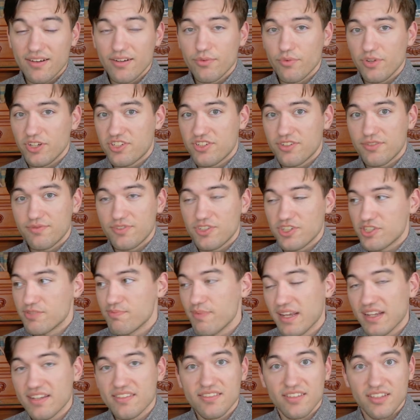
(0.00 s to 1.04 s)
which just
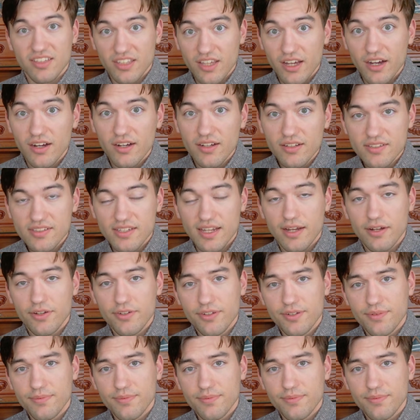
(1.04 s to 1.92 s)
makes the y sound.